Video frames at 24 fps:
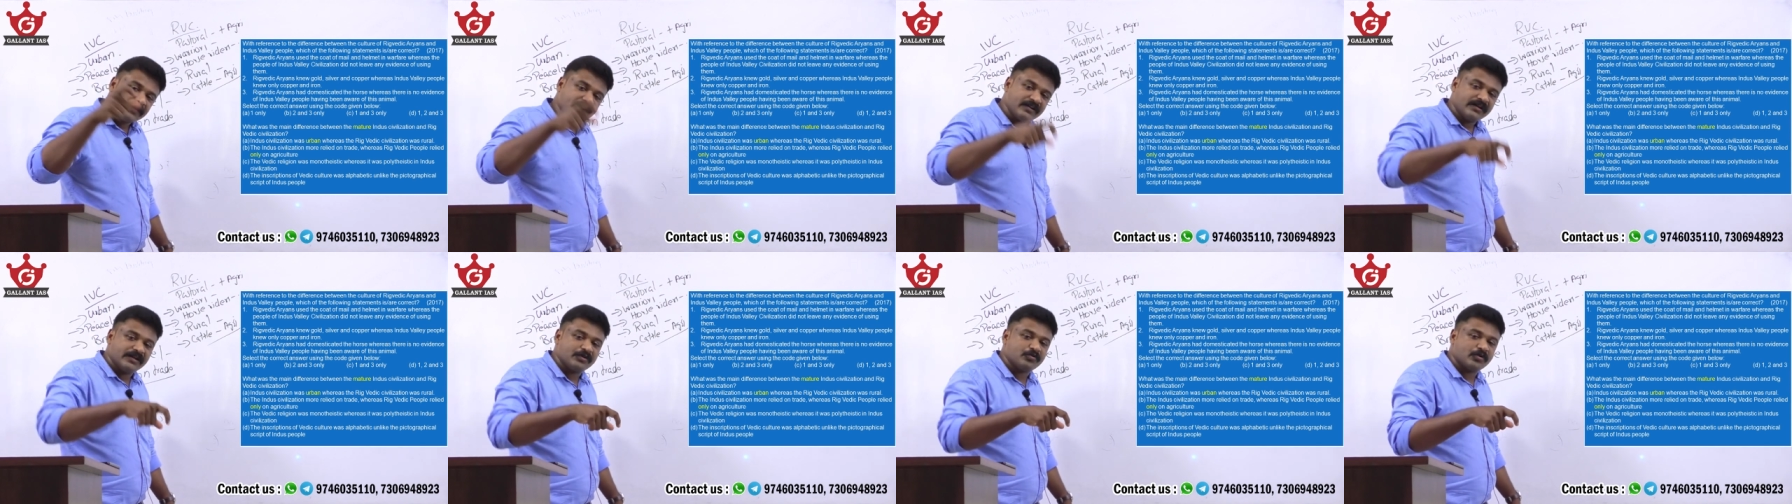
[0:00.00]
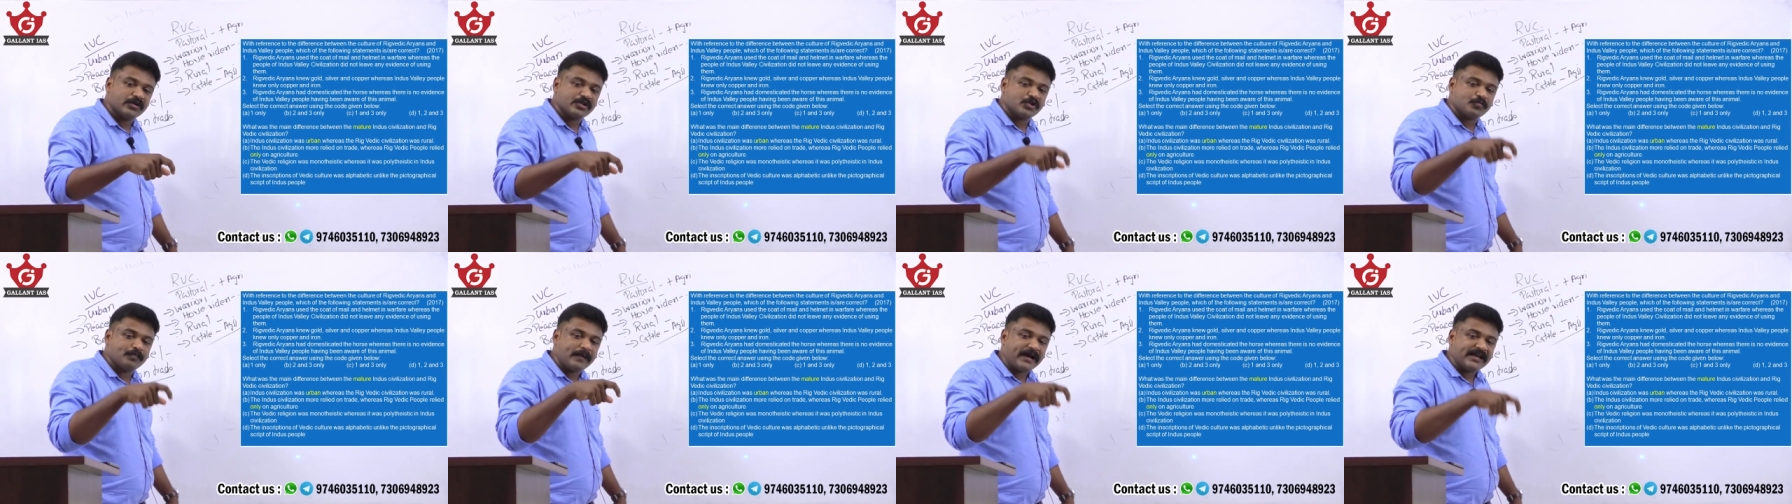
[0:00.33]
it
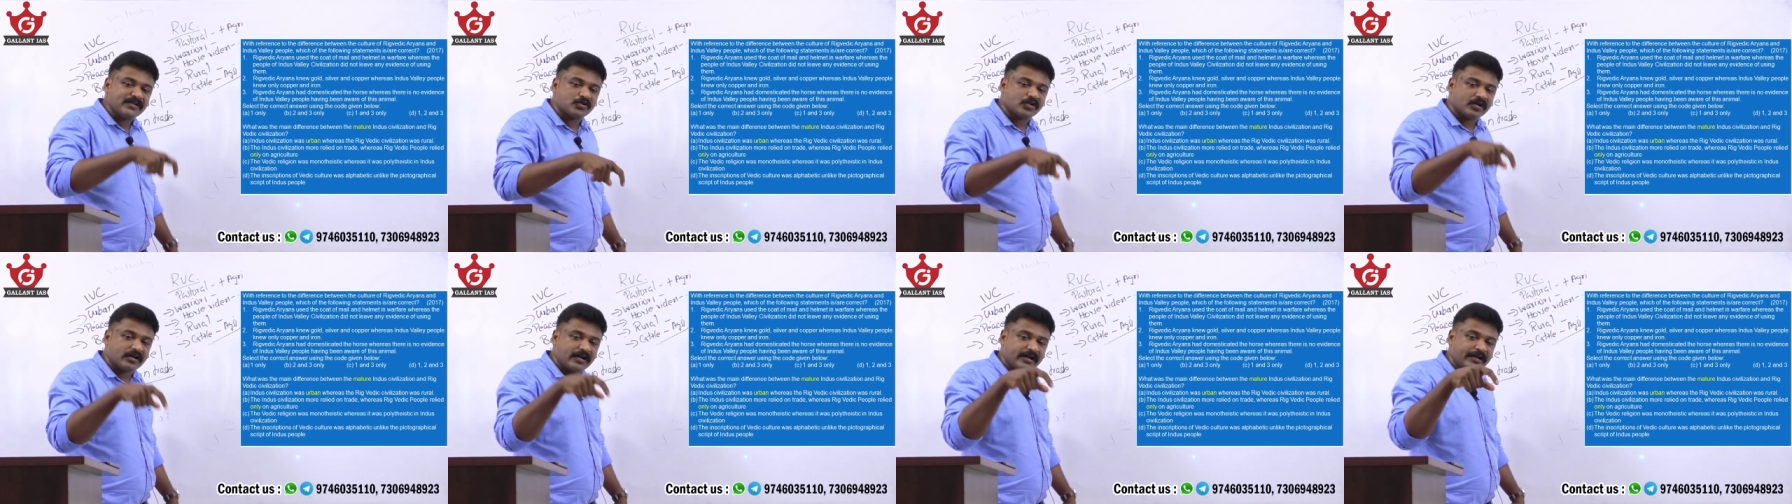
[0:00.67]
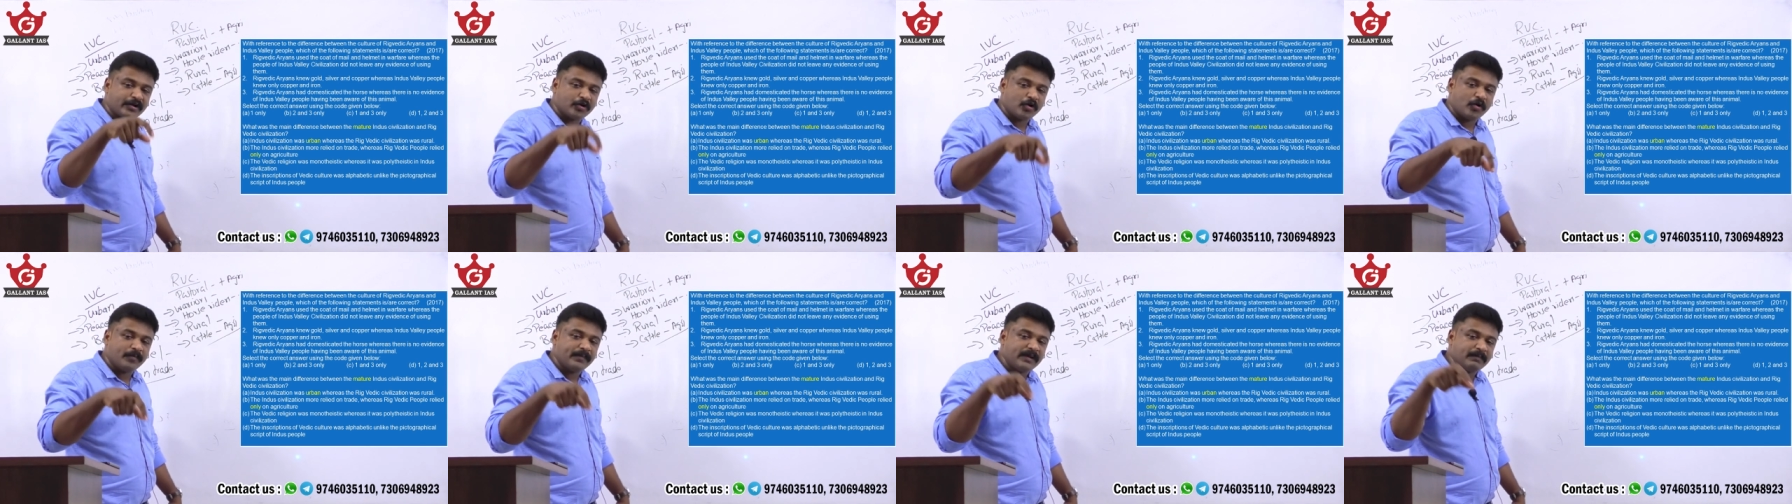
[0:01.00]
was pastoral
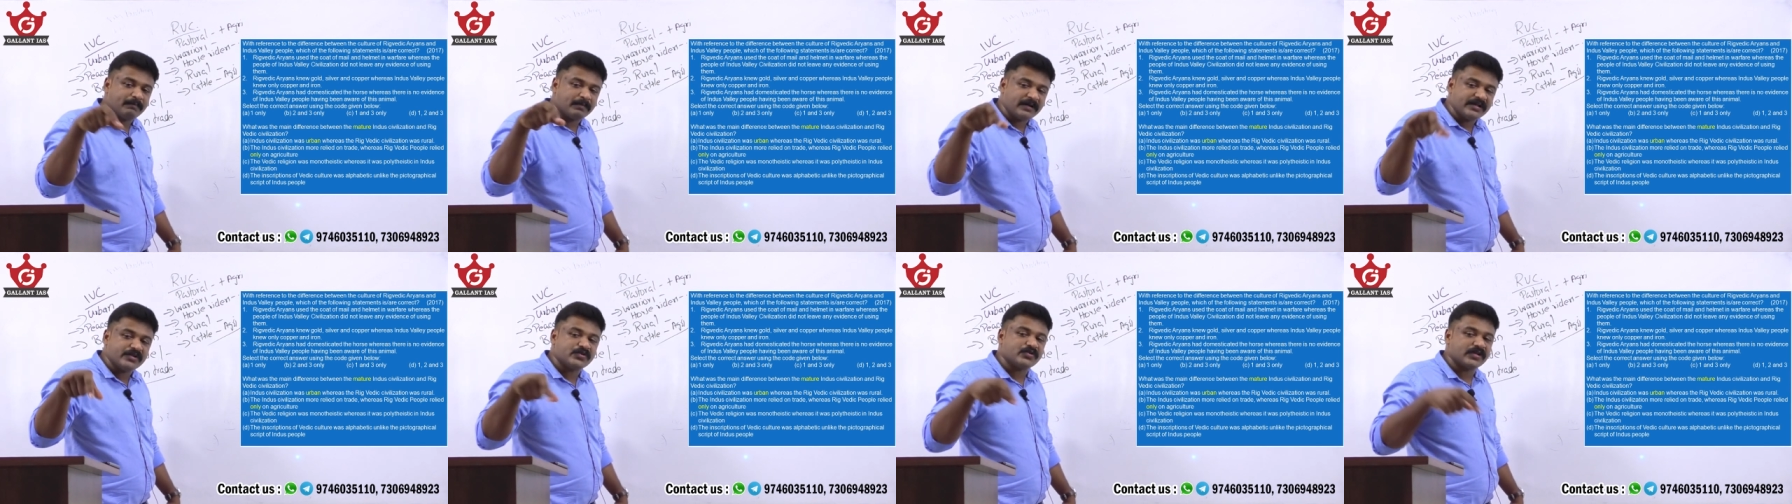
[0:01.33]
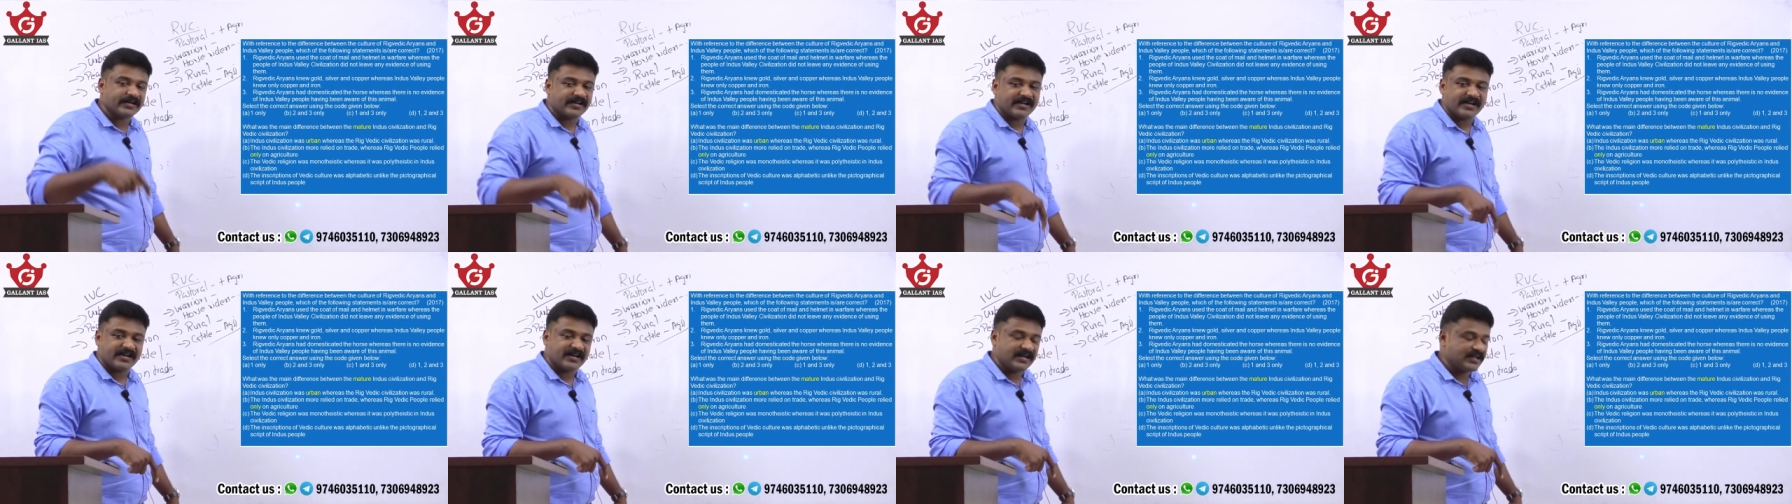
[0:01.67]
economy plus
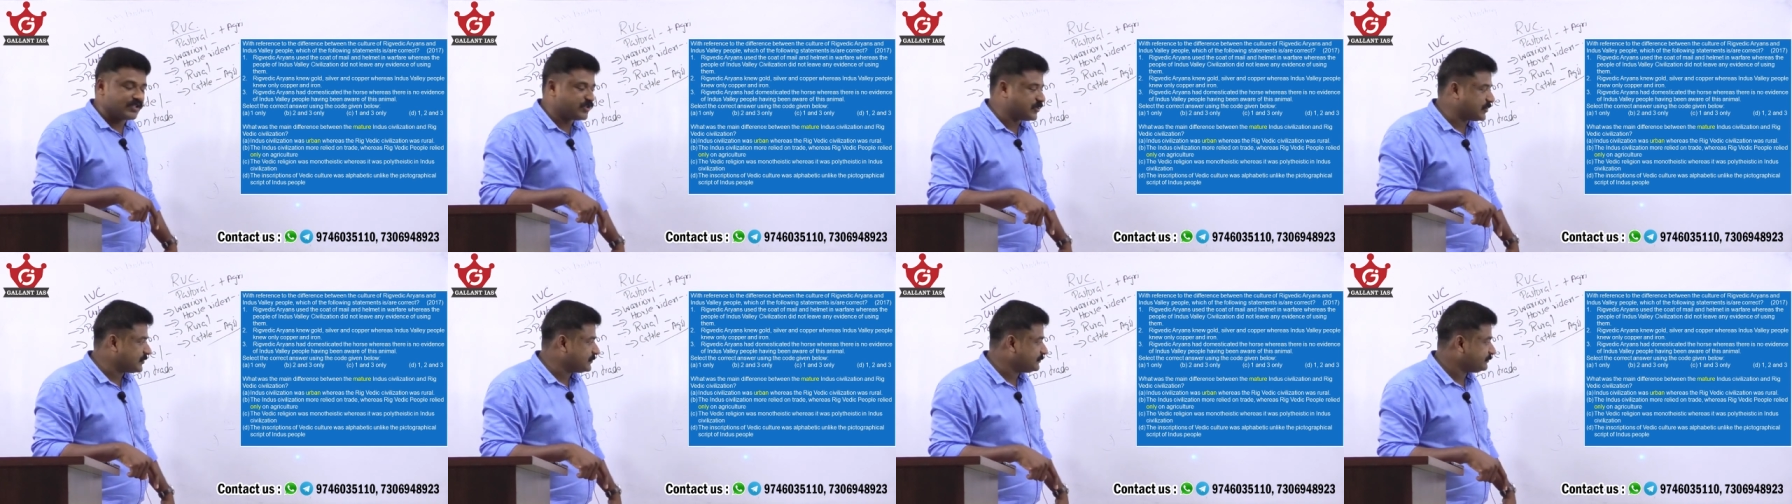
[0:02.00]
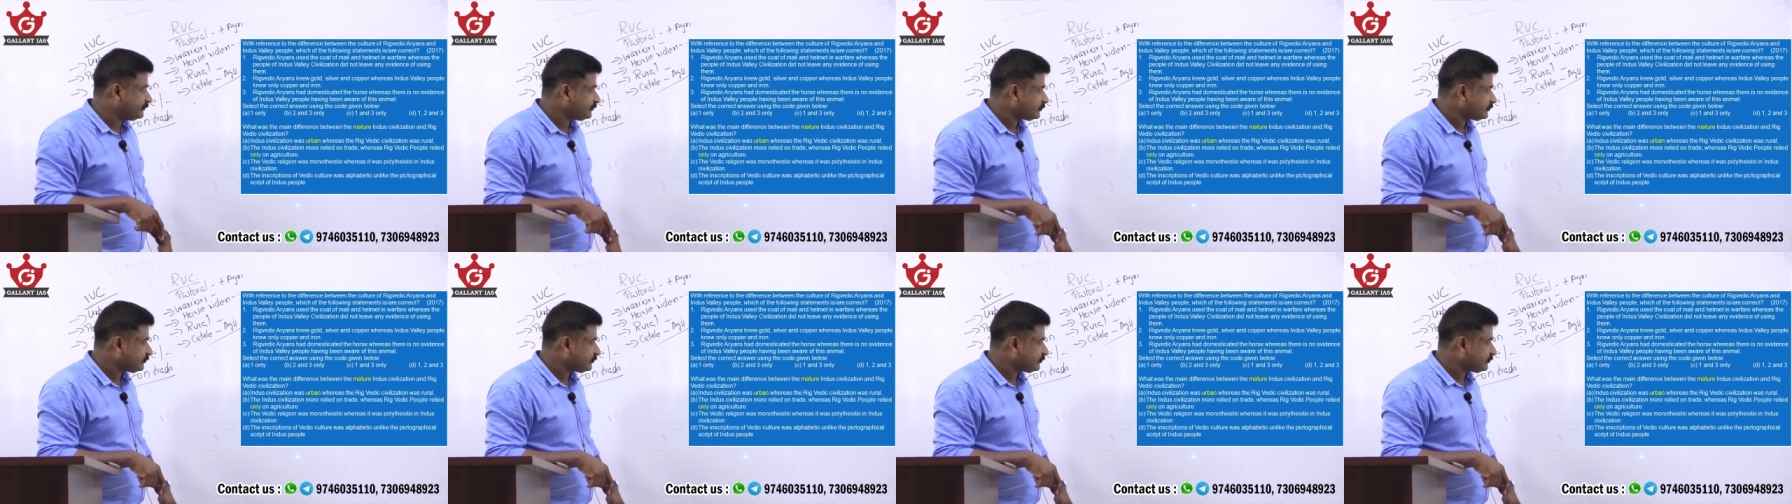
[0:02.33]
agriculture.